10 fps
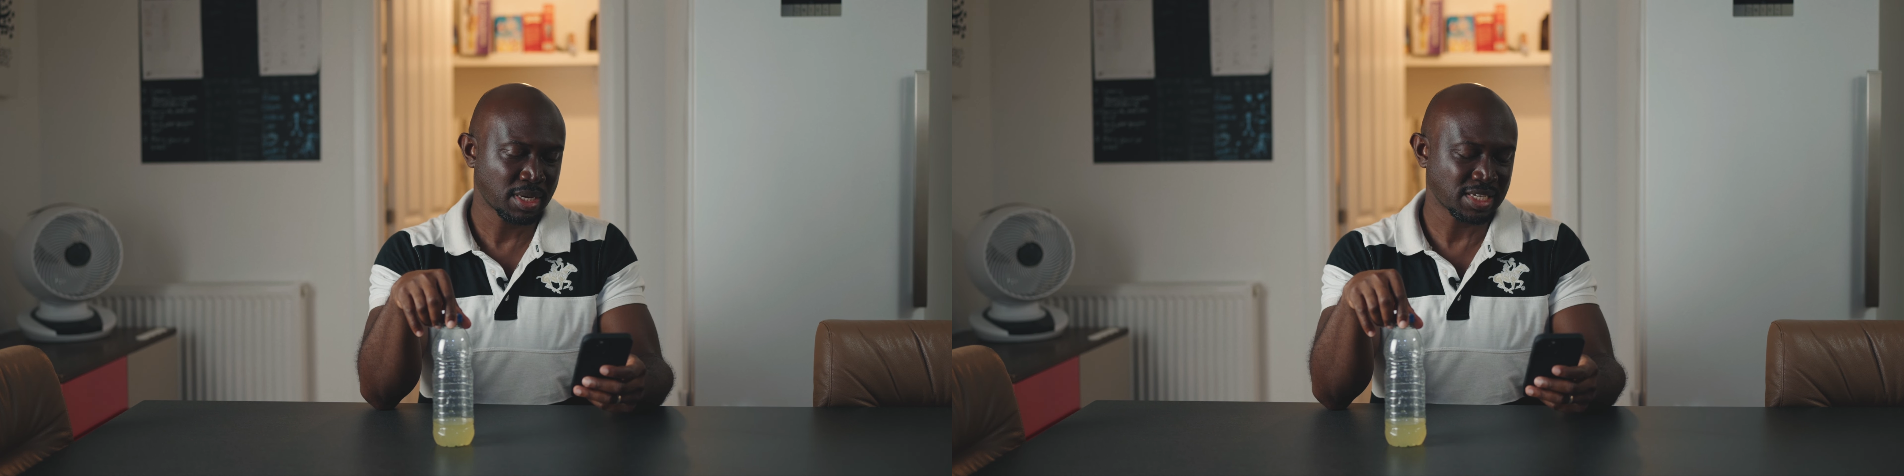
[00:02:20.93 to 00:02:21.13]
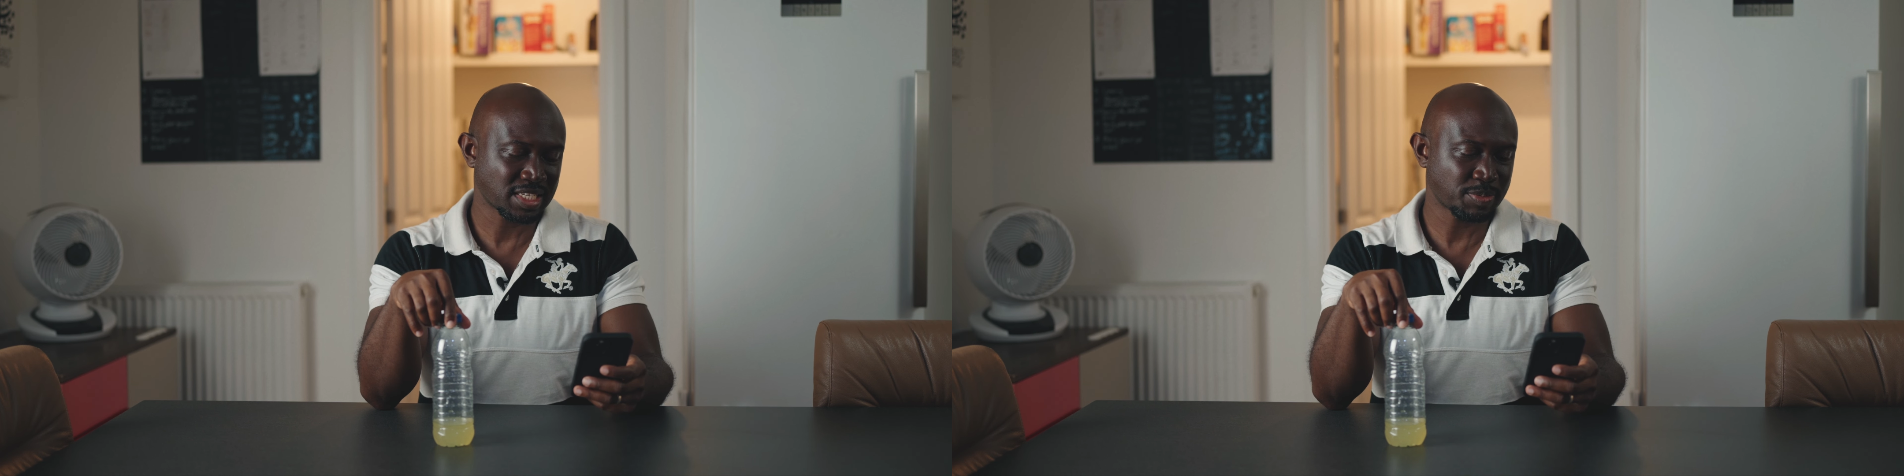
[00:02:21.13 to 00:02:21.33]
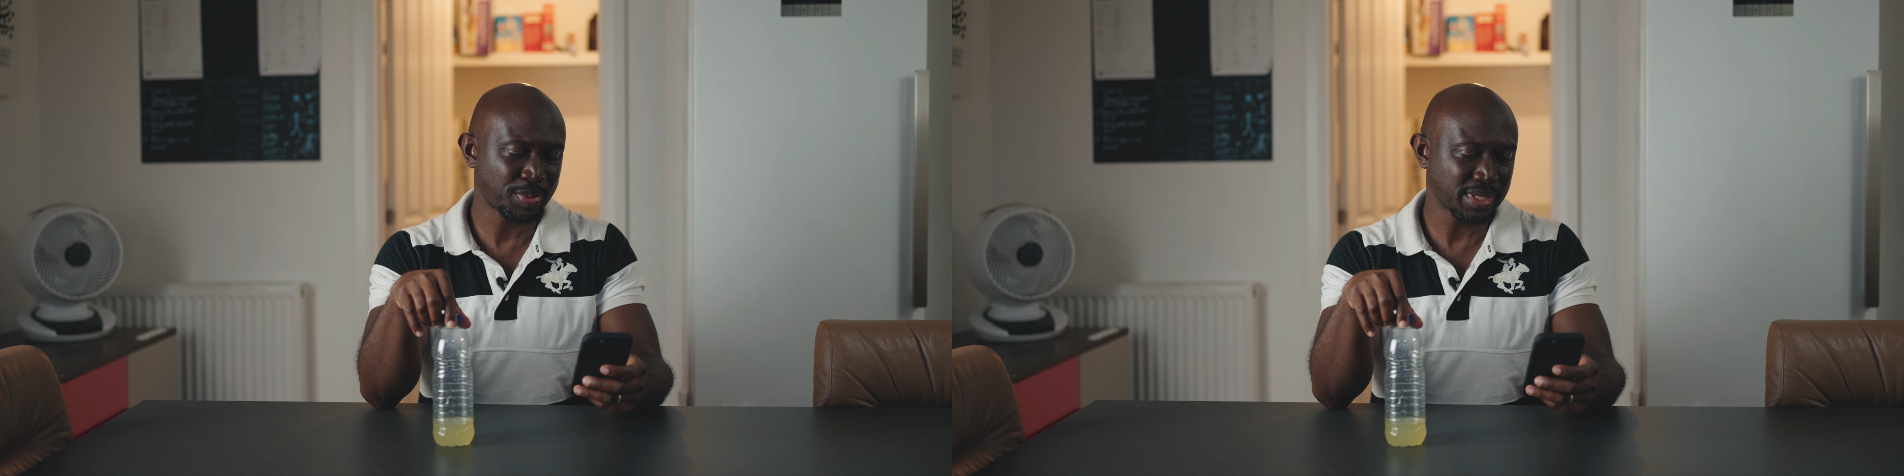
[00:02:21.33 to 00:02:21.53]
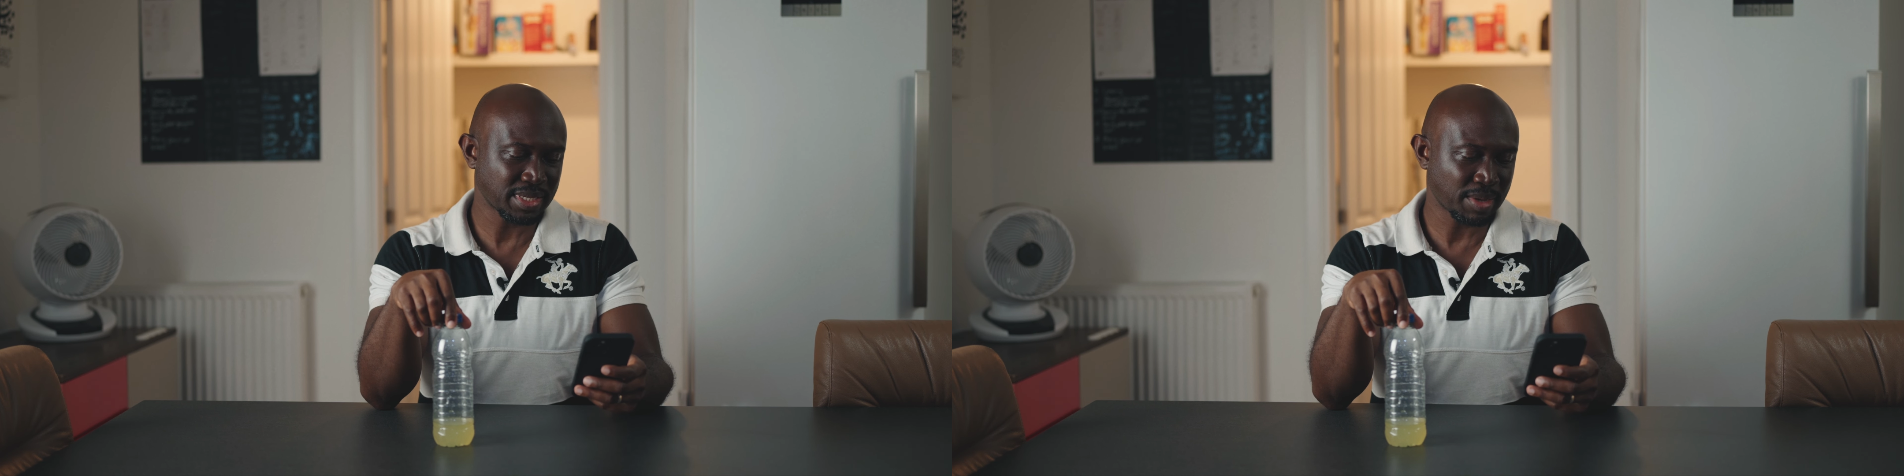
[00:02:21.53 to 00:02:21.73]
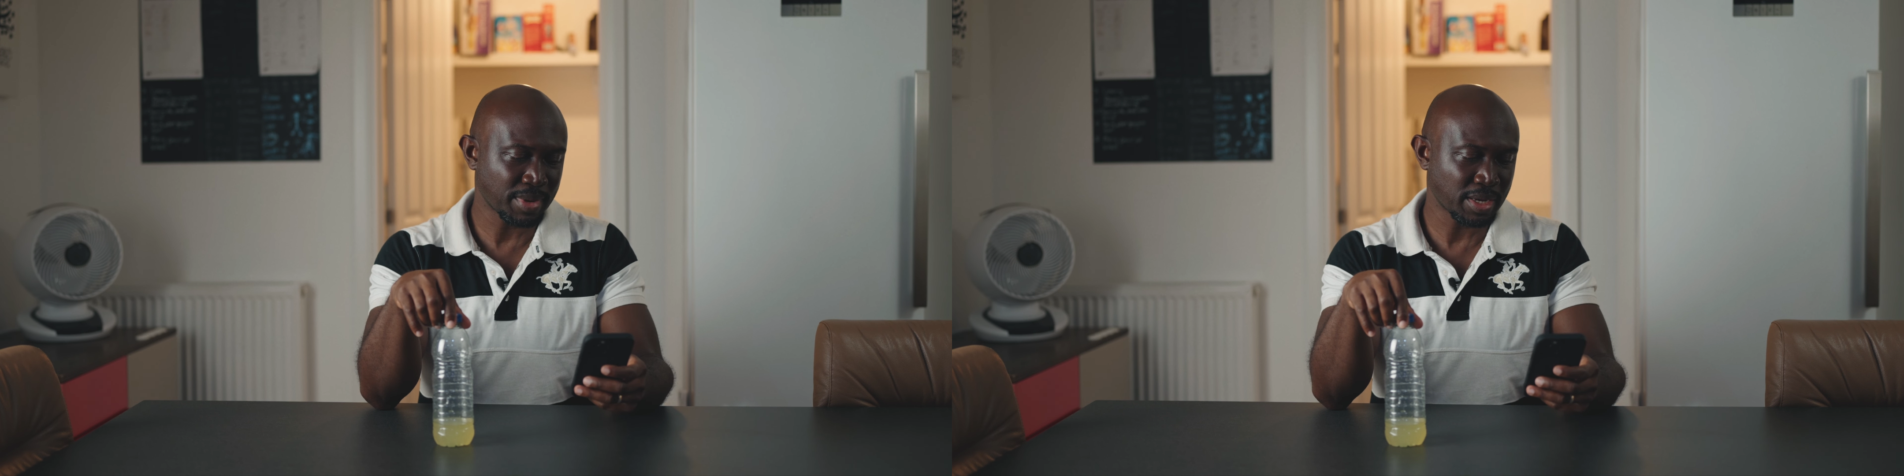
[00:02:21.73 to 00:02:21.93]
A spit
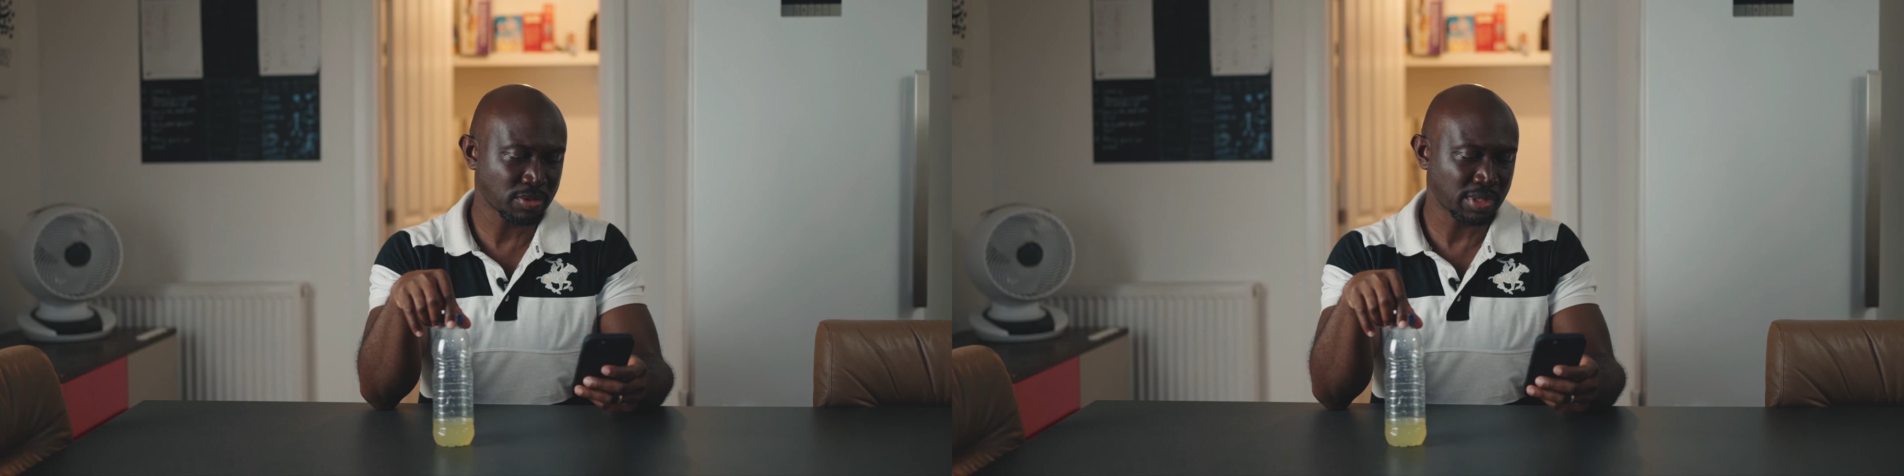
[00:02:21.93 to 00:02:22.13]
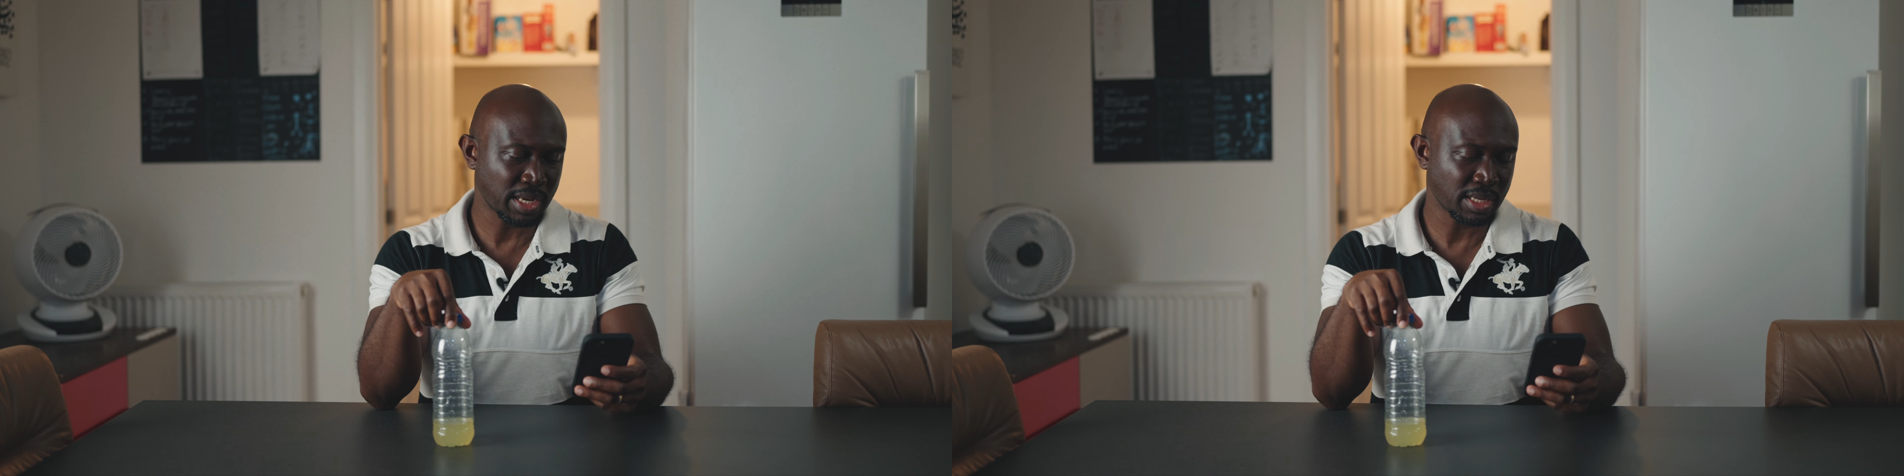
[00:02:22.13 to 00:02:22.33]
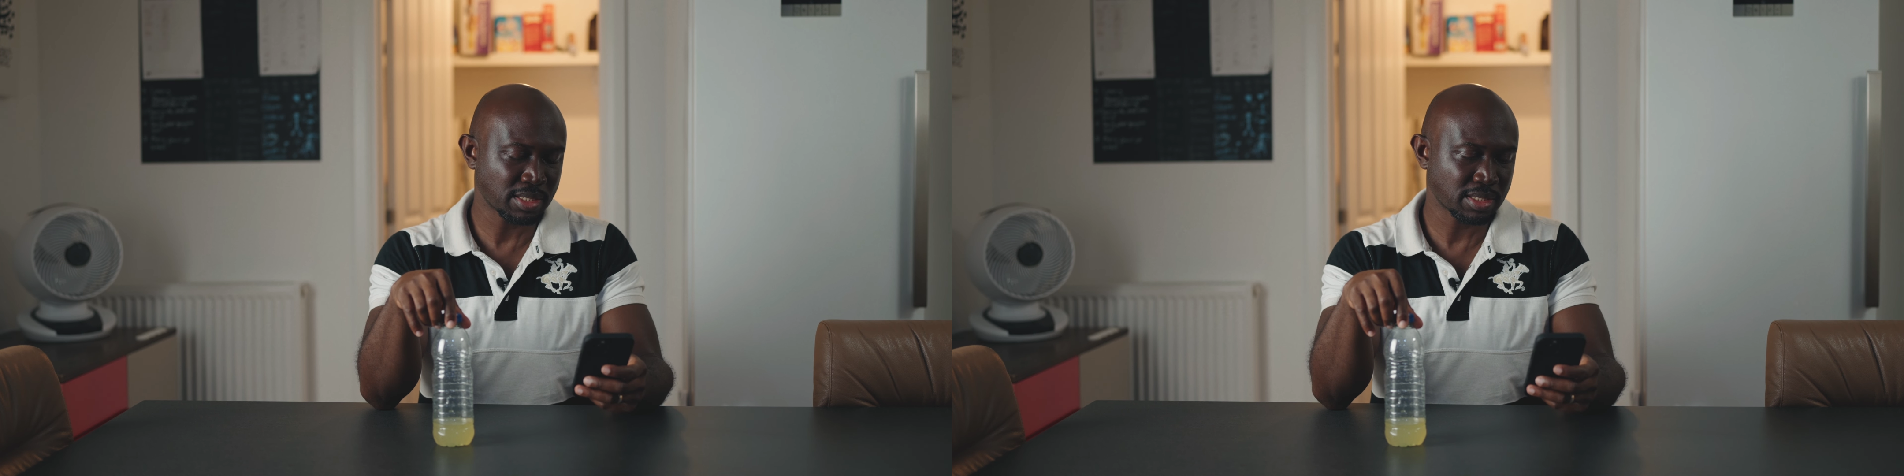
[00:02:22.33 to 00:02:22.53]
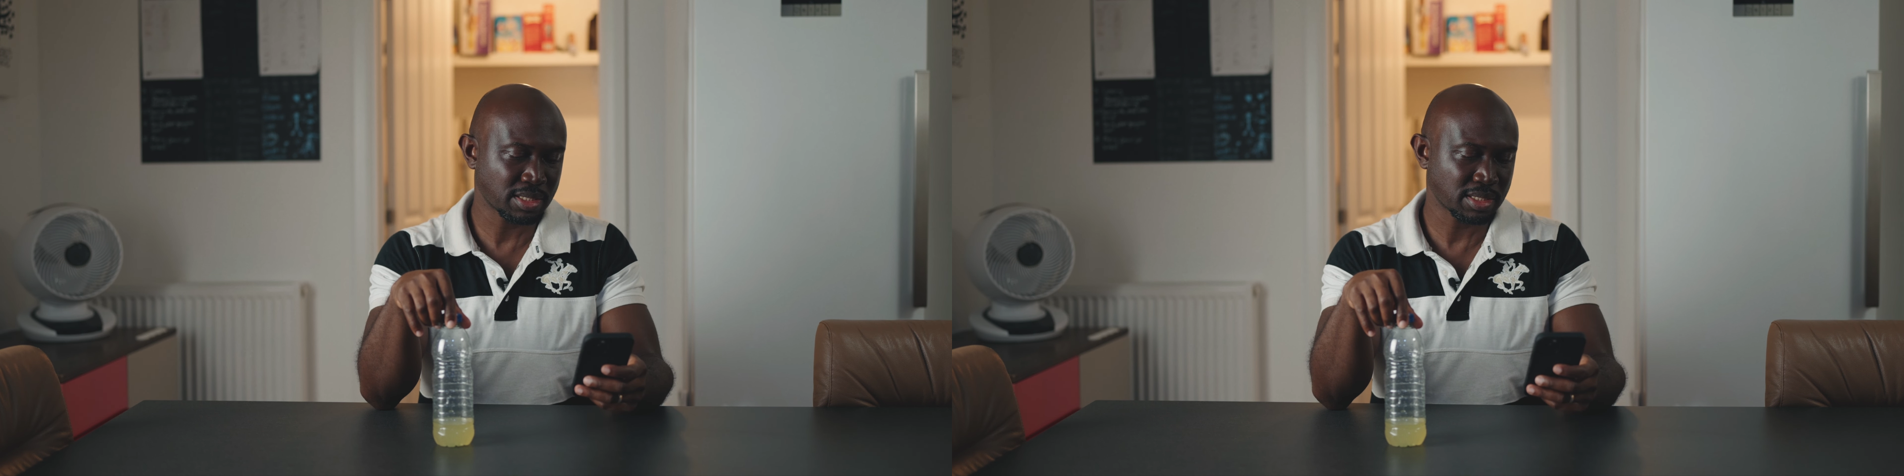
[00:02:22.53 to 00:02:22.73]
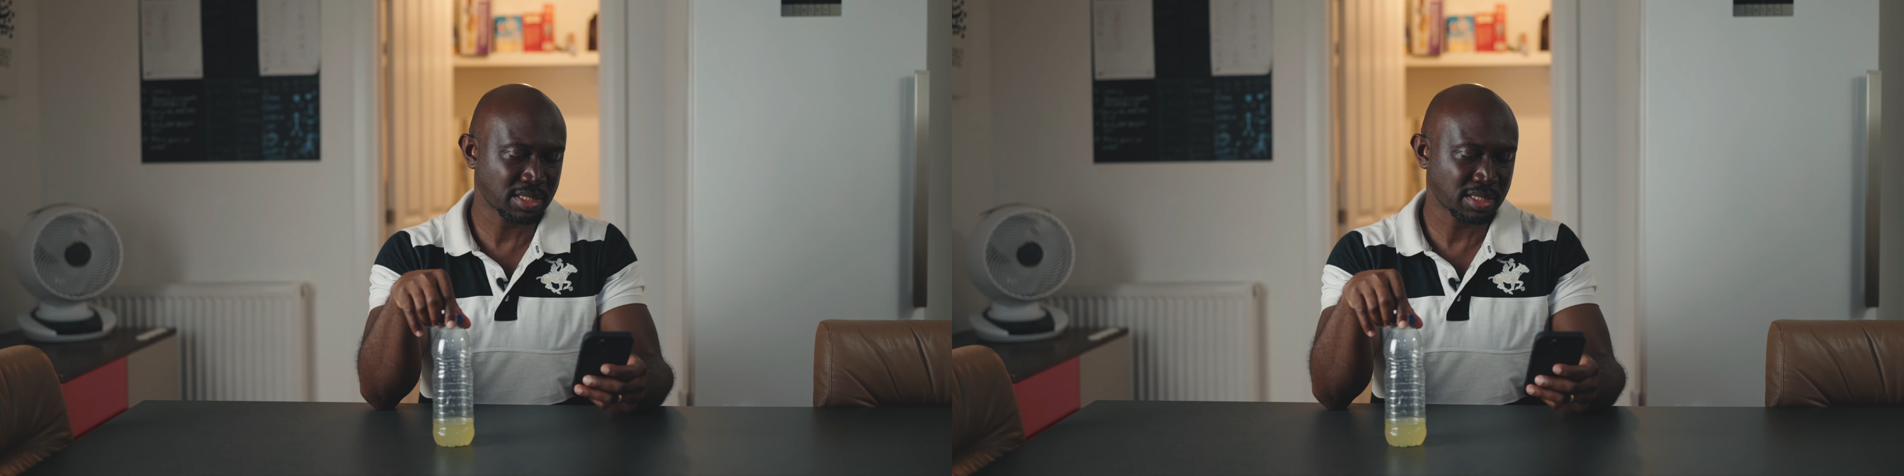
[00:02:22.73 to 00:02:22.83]
amount and